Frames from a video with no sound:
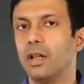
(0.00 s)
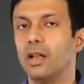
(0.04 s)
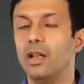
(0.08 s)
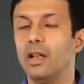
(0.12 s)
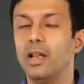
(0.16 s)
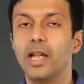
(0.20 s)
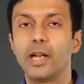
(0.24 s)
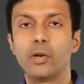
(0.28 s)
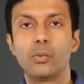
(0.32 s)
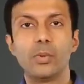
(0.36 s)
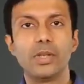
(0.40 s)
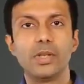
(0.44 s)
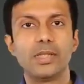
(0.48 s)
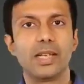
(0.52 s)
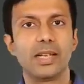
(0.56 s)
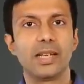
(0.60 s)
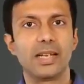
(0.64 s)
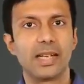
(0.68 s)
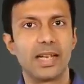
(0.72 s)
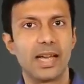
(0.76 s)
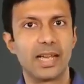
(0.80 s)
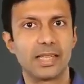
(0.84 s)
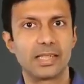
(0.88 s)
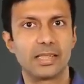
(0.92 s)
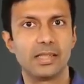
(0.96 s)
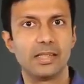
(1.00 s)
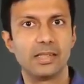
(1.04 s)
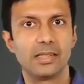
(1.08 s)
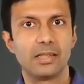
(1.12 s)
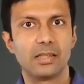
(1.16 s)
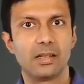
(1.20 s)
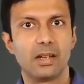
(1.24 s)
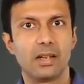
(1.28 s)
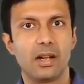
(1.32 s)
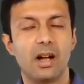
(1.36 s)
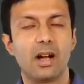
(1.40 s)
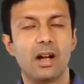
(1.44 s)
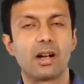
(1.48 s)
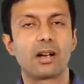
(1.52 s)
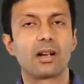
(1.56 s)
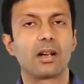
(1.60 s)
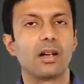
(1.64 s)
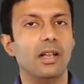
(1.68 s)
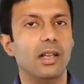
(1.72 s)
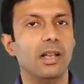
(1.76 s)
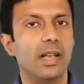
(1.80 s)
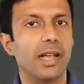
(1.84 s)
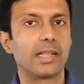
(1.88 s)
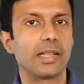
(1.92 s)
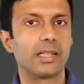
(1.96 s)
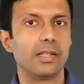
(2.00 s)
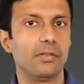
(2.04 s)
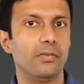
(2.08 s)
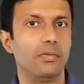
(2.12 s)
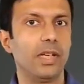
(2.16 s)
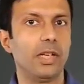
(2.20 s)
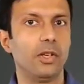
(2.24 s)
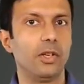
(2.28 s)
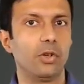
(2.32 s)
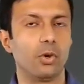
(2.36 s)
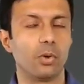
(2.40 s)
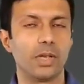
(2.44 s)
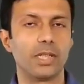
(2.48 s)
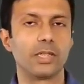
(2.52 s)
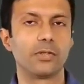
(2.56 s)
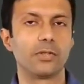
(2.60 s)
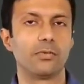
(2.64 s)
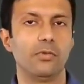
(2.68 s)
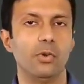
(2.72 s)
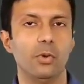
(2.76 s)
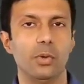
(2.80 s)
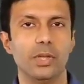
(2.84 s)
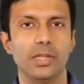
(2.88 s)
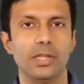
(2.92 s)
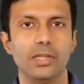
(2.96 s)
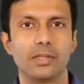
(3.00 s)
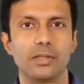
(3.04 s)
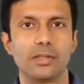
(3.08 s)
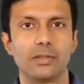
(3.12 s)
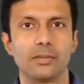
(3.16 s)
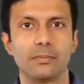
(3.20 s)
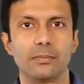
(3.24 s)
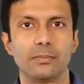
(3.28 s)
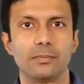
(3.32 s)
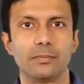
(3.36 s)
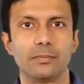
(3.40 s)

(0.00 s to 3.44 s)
Liquids and gases are collectively known as fluids.